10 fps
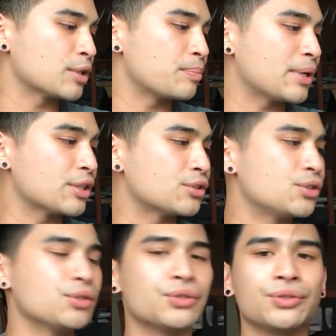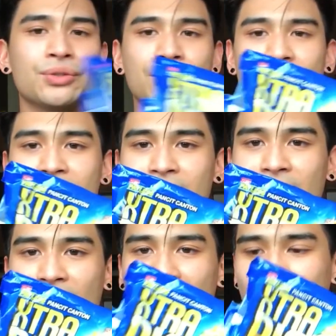Compared to
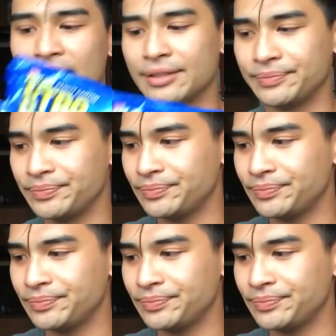this guy.